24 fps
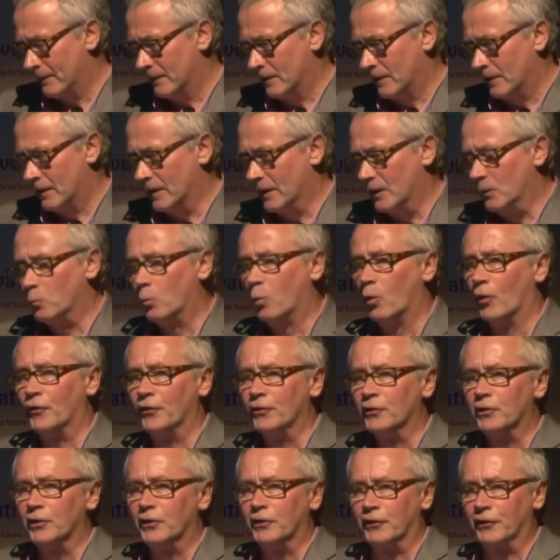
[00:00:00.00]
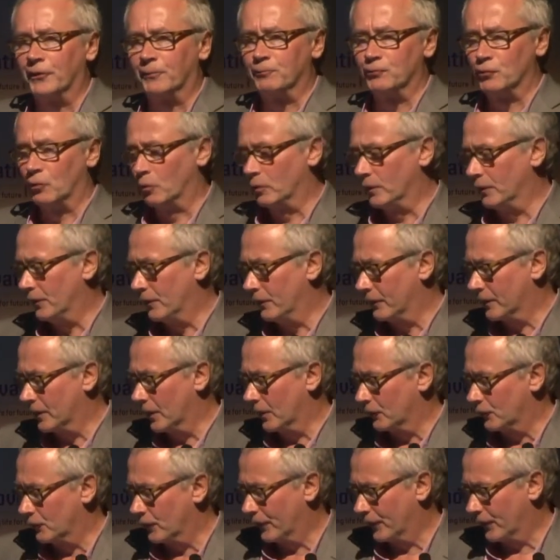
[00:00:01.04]
It wasn't going to sprawl into the
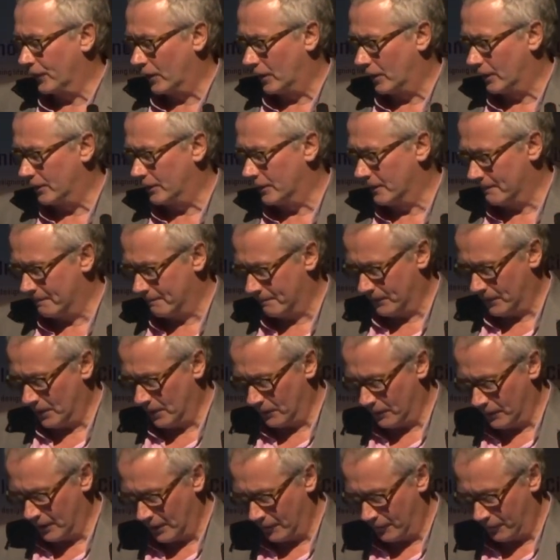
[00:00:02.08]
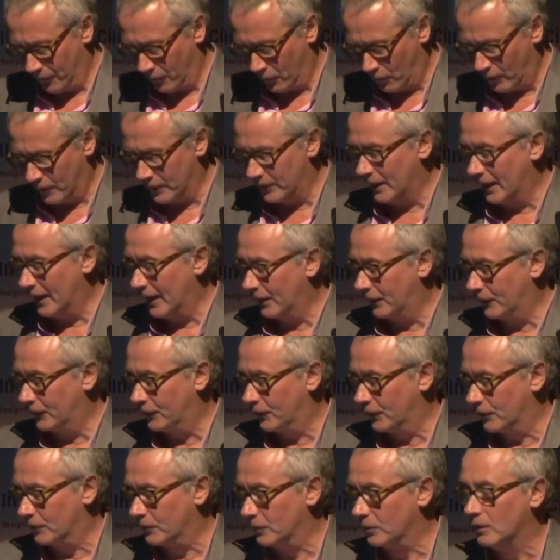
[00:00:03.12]
countryside, and therefore it had
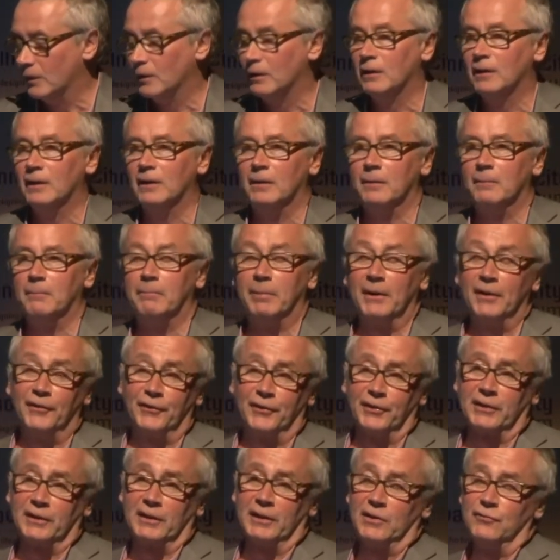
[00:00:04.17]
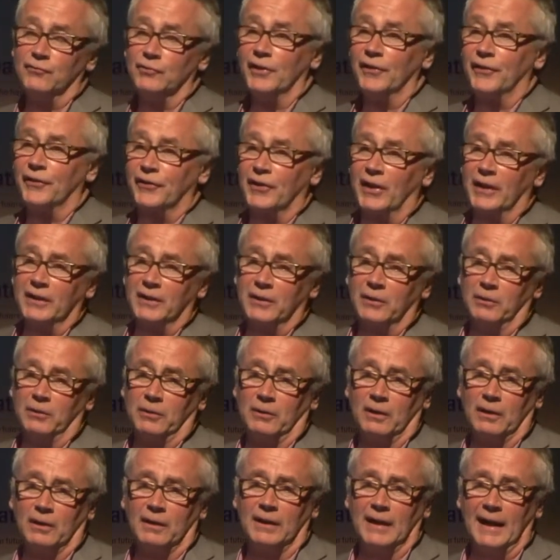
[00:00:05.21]
to basically recycle
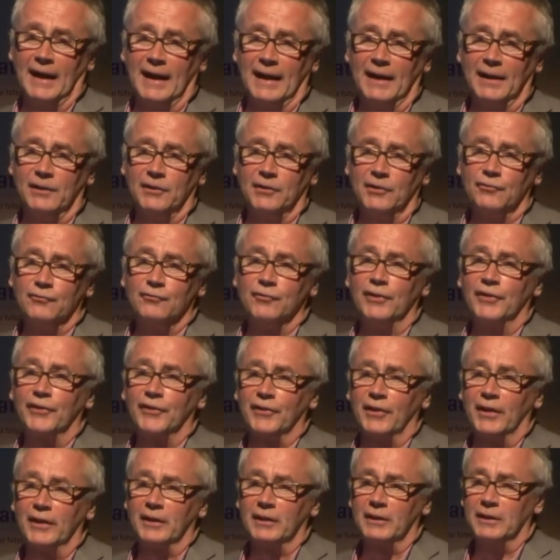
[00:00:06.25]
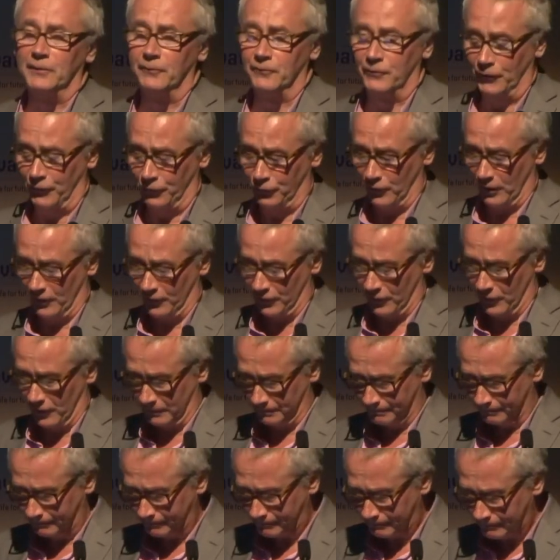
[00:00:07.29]
land, recycle infrastructure,
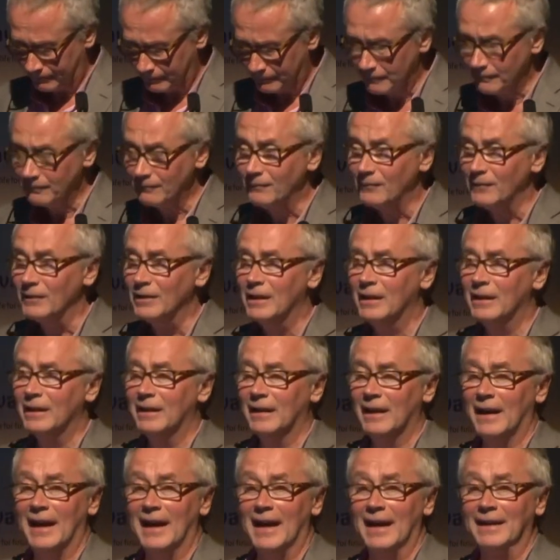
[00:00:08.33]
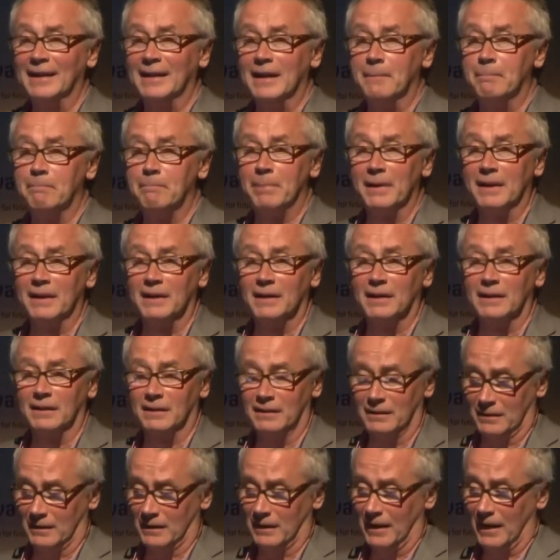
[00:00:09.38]
and get bigger
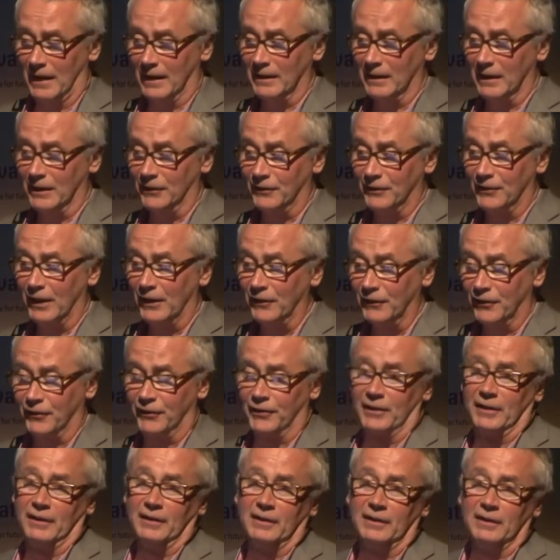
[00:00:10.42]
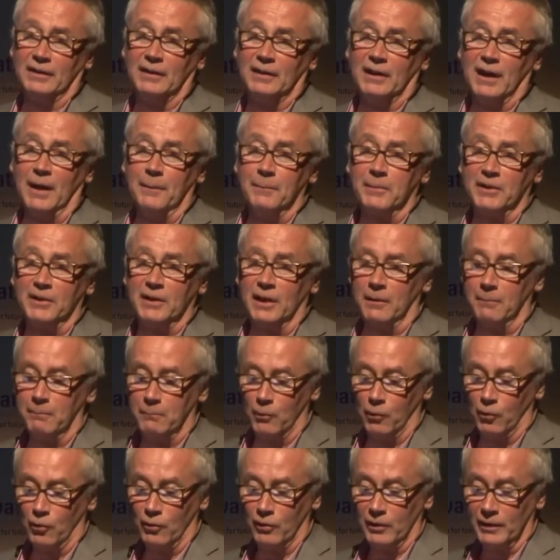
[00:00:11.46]
and get denser and become
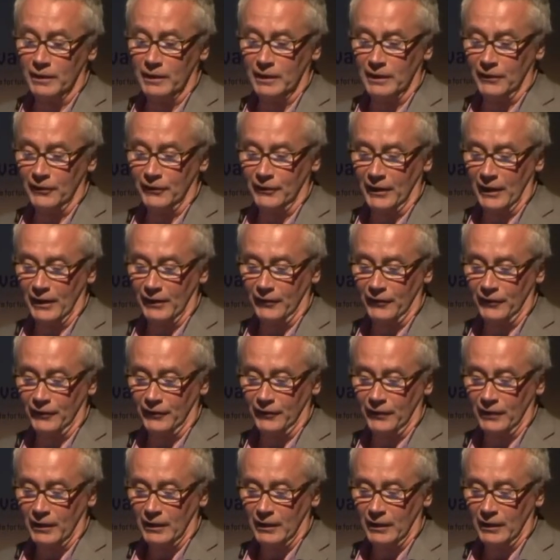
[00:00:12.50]
more intense.